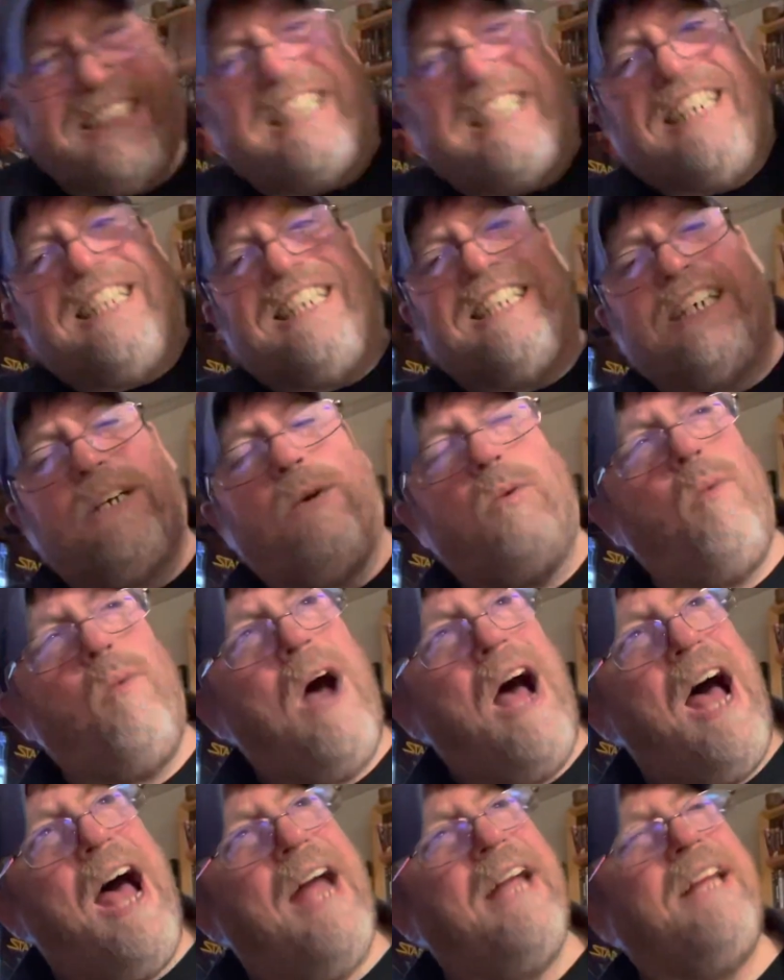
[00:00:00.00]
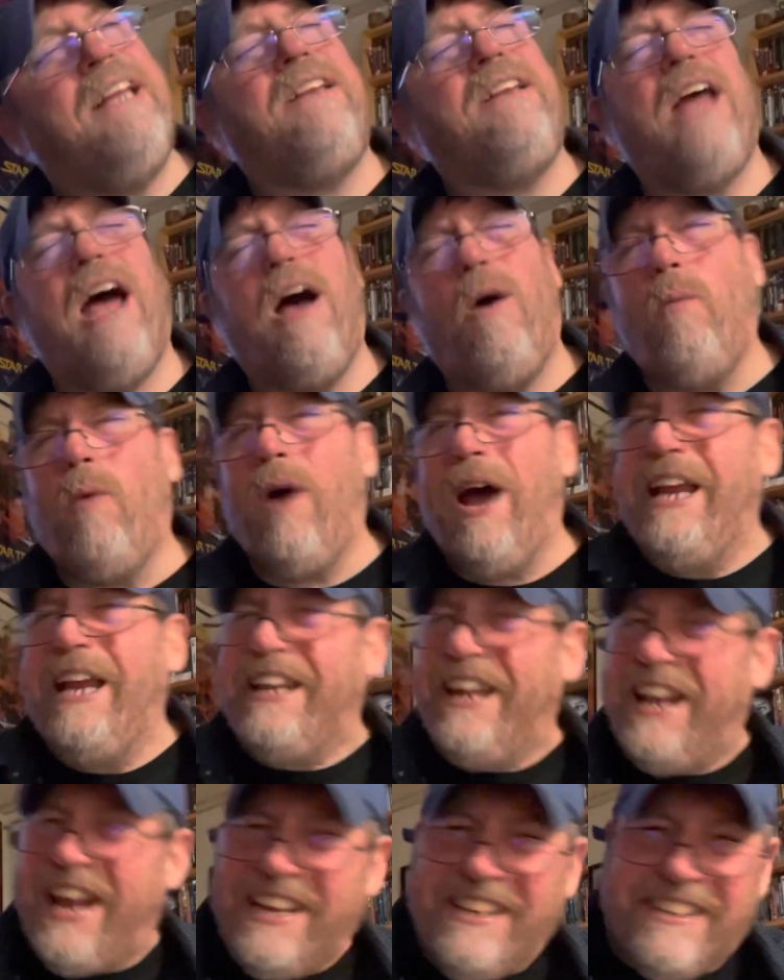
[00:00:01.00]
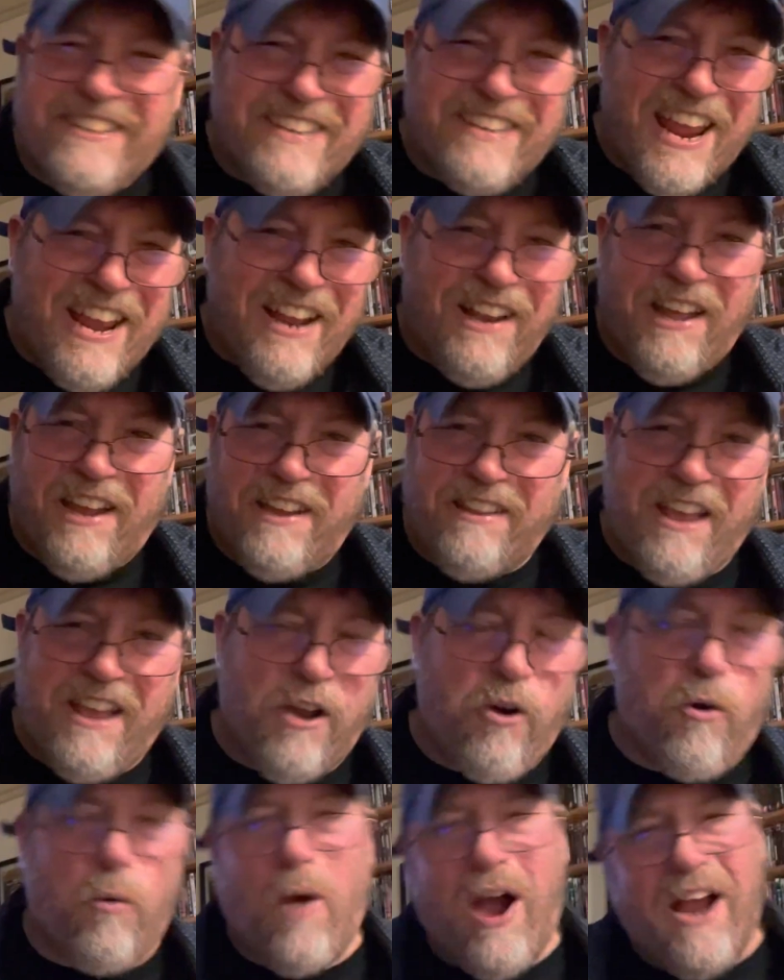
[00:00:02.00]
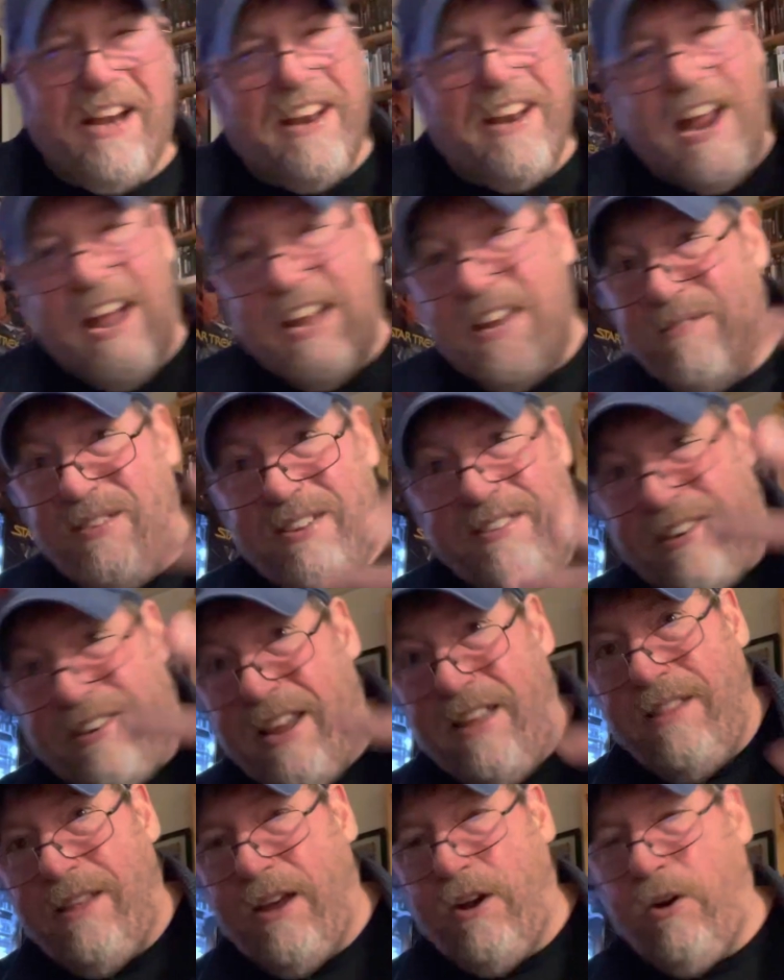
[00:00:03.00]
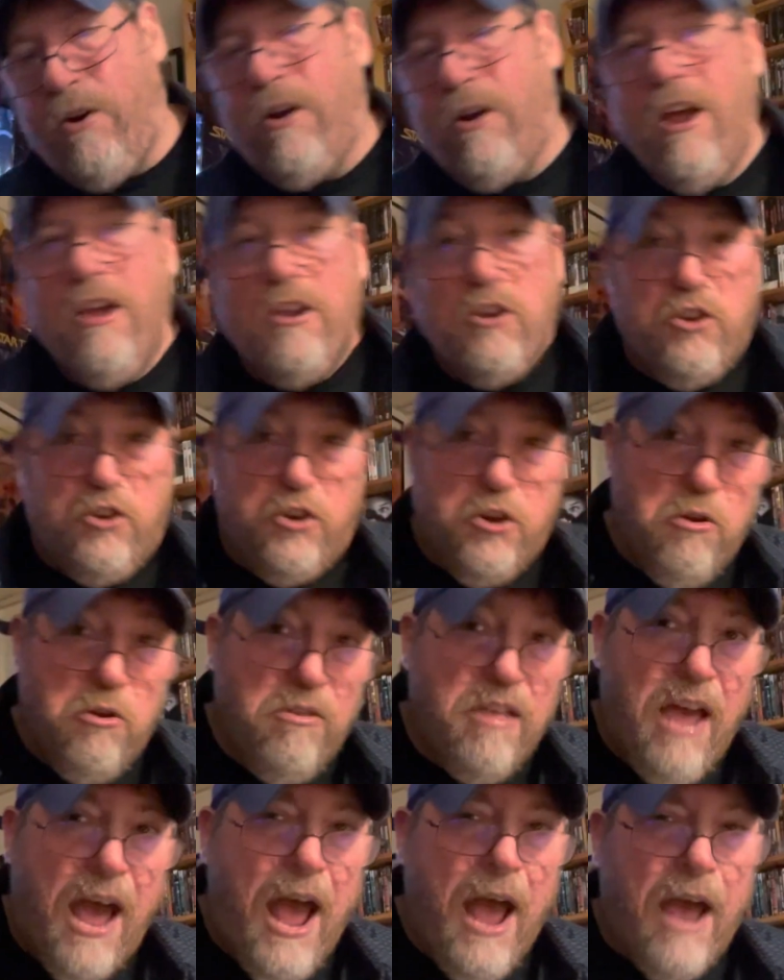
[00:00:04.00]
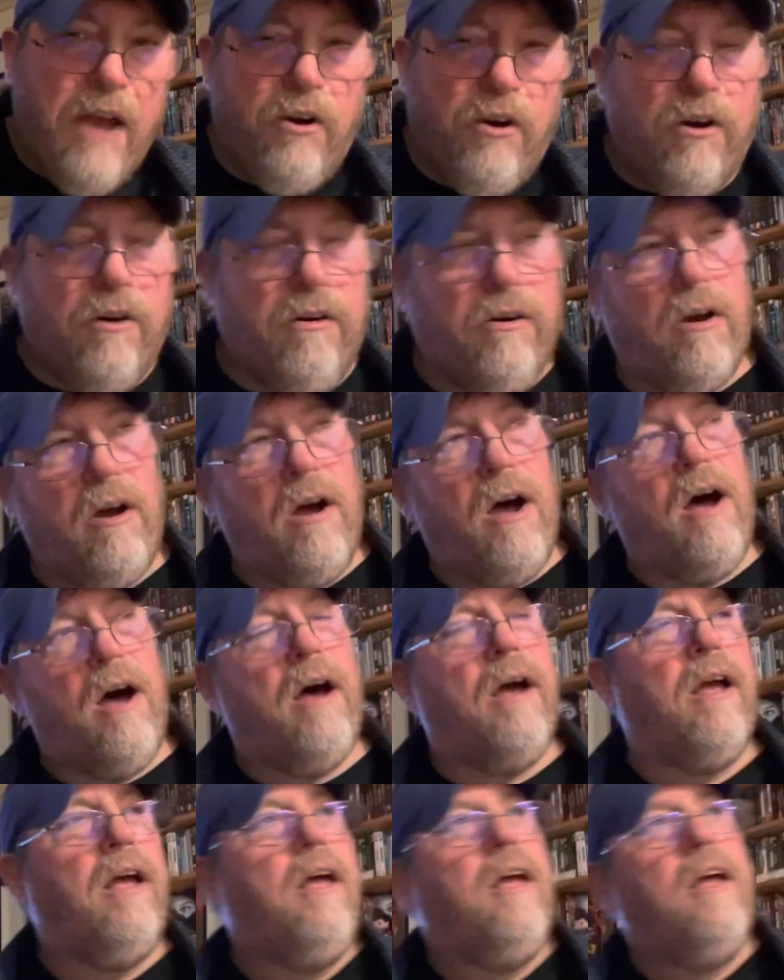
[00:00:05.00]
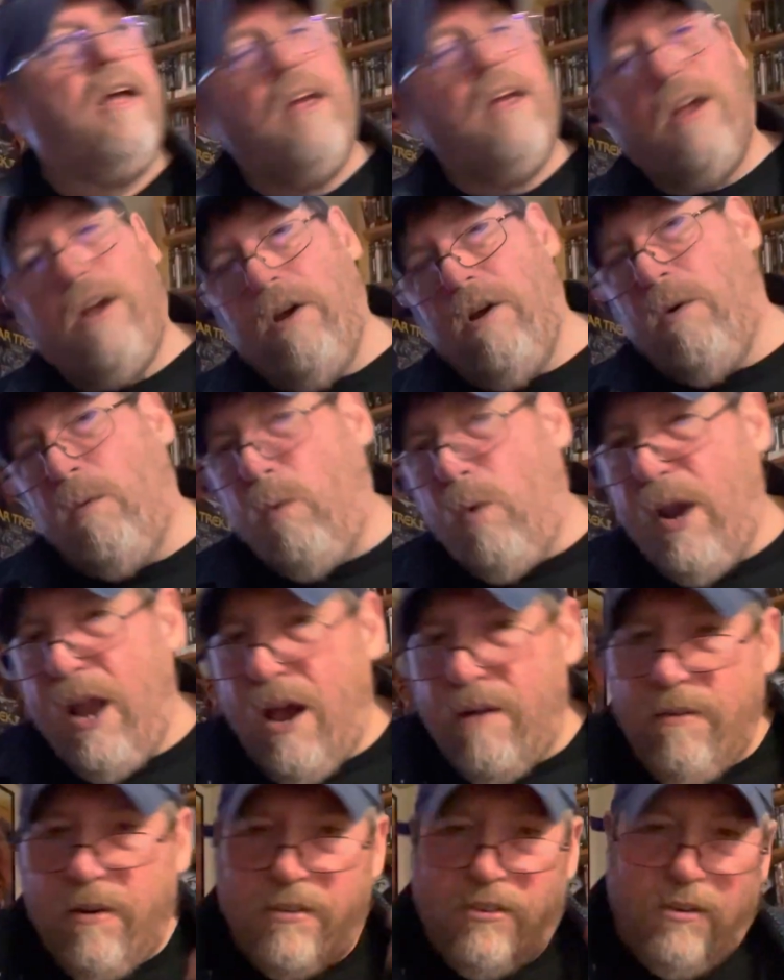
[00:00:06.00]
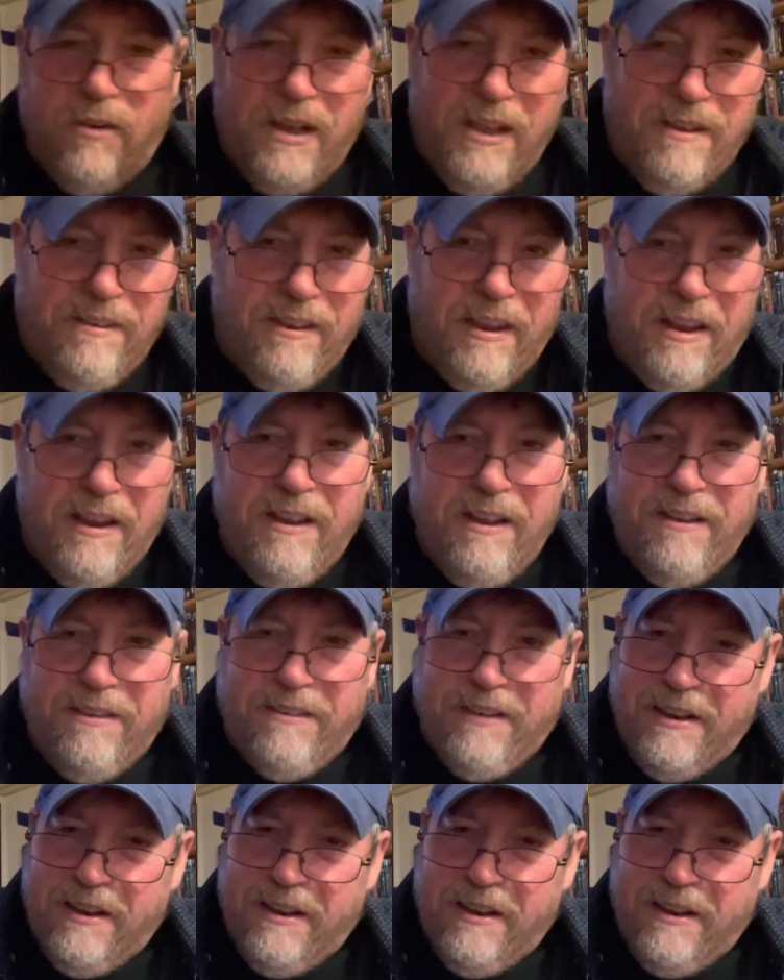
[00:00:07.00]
God, why did I say it like that, or why did I even say that, or do that, or whatever. So it is an